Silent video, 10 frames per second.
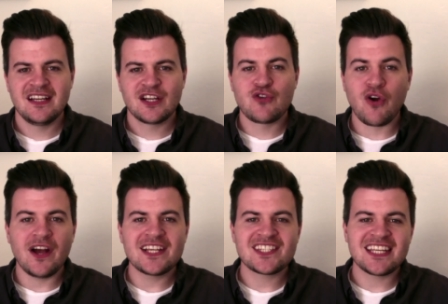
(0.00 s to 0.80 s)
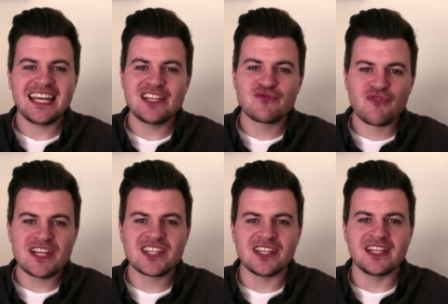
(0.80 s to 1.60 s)
Christ is
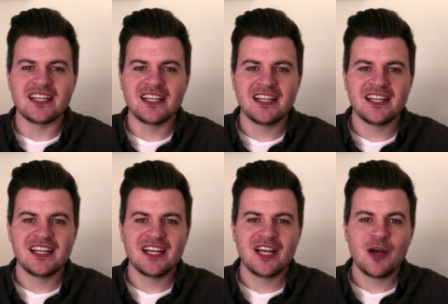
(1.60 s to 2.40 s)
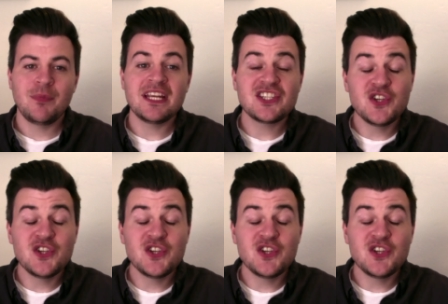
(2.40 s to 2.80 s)
risen, but he's